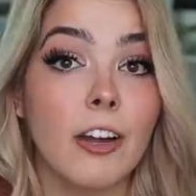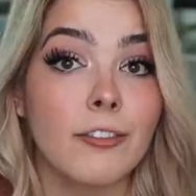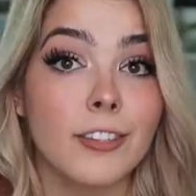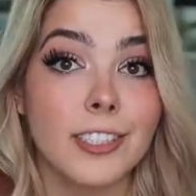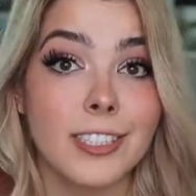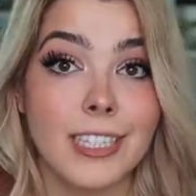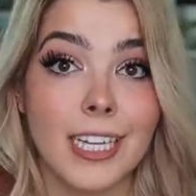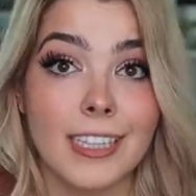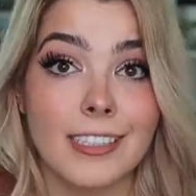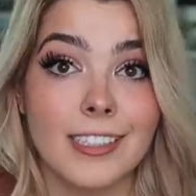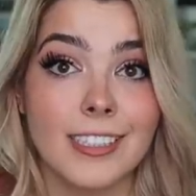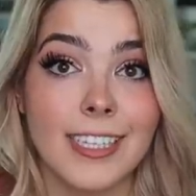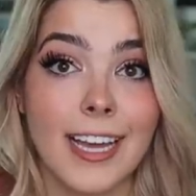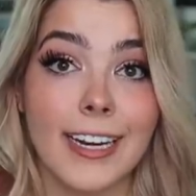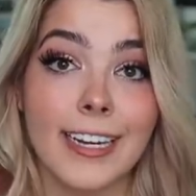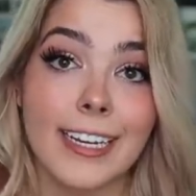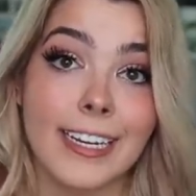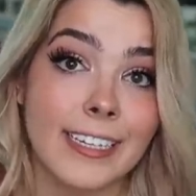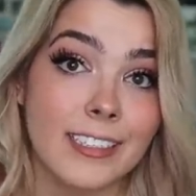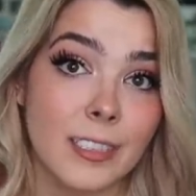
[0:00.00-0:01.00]
Over
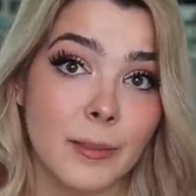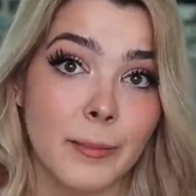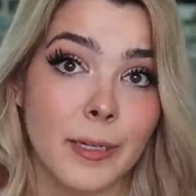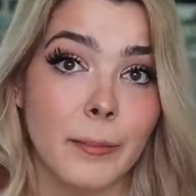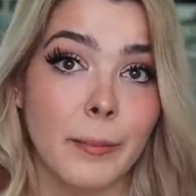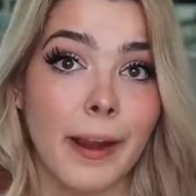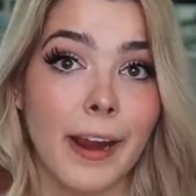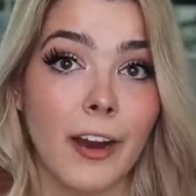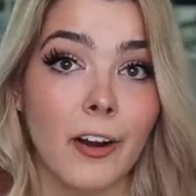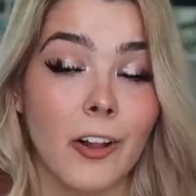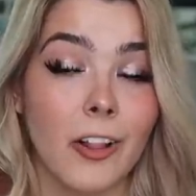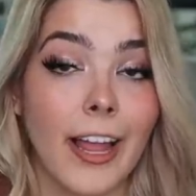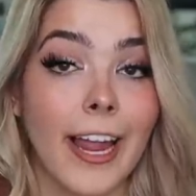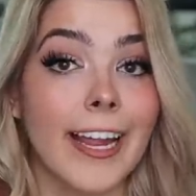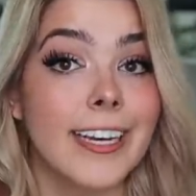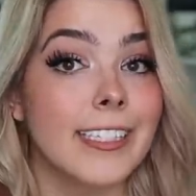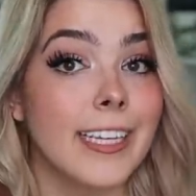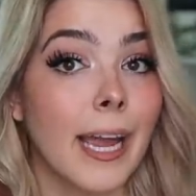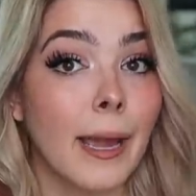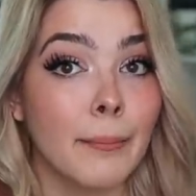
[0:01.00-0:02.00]
Sunset, Intimate Apparel,
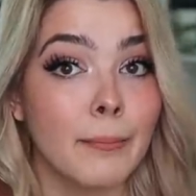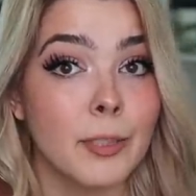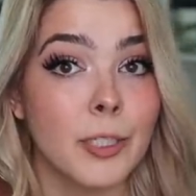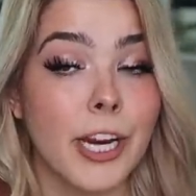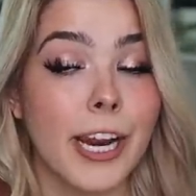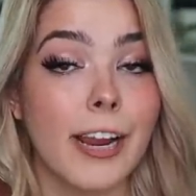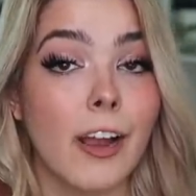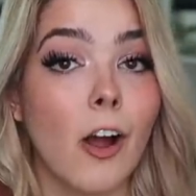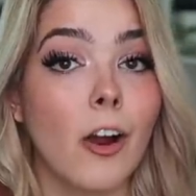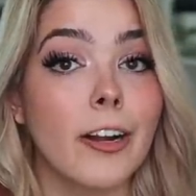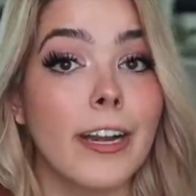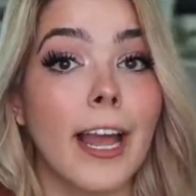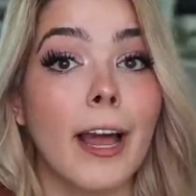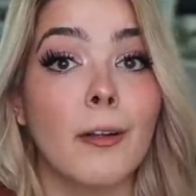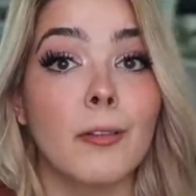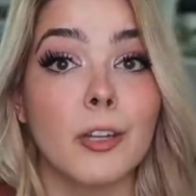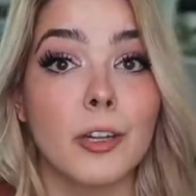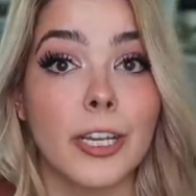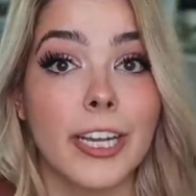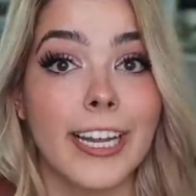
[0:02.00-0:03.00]
and MJ are
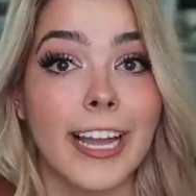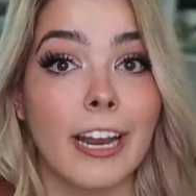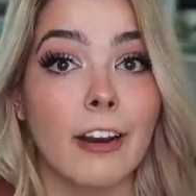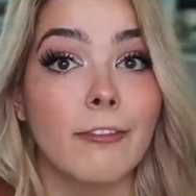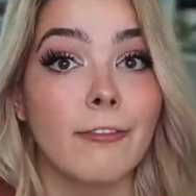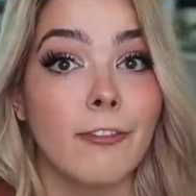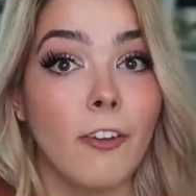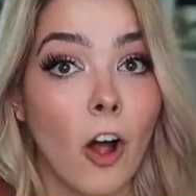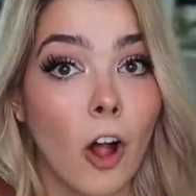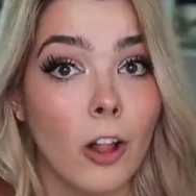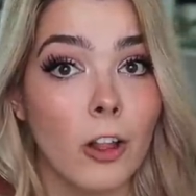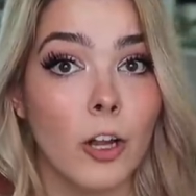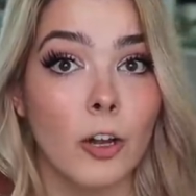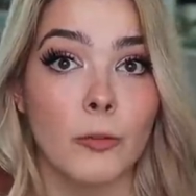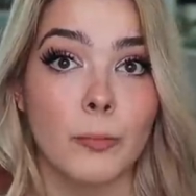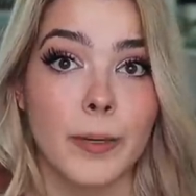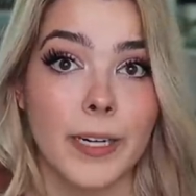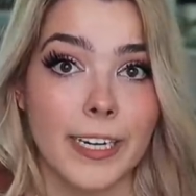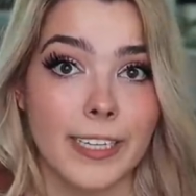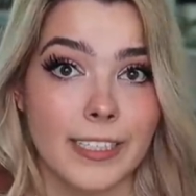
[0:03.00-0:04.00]
now looking at a fall
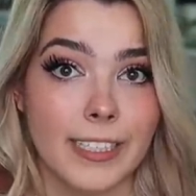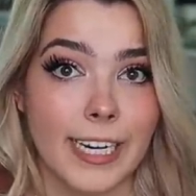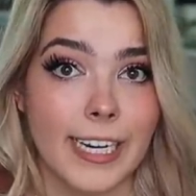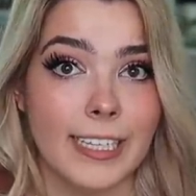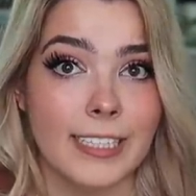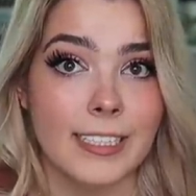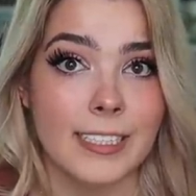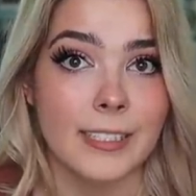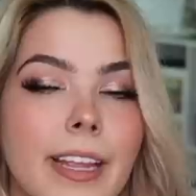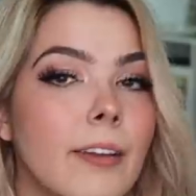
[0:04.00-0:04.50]
opening date.